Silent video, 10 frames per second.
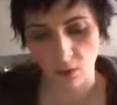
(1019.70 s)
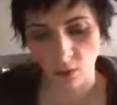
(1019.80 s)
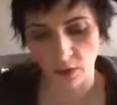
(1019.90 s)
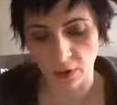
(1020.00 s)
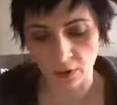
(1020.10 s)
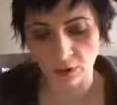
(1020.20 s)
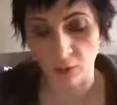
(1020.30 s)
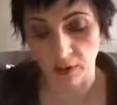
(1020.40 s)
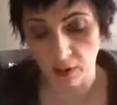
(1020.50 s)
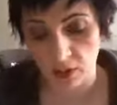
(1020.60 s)
We are as
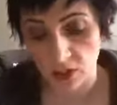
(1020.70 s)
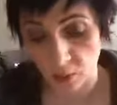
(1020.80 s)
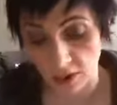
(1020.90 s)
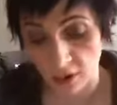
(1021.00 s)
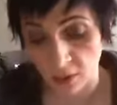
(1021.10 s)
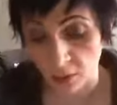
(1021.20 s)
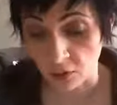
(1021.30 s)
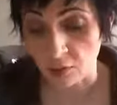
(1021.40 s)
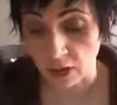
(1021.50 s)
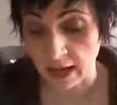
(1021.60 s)
real as when on the
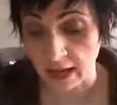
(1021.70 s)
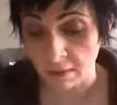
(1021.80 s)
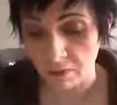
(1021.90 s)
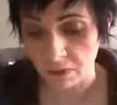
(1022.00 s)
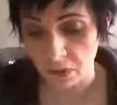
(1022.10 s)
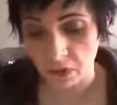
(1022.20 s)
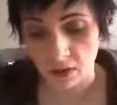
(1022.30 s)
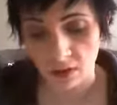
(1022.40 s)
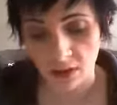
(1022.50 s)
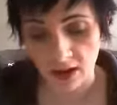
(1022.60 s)
earth plane.
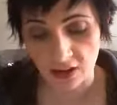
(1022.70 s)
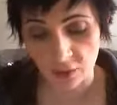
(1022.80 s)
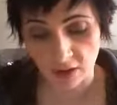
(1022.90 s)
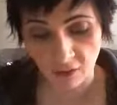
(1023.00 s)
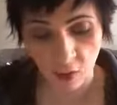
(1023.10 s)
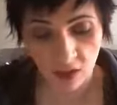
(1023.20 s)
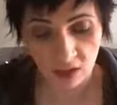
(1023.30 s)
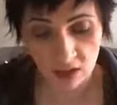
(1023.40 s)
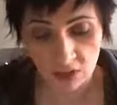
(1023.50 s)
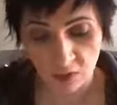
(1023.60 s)
That is, we have
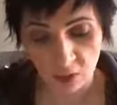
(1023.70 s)
qualities by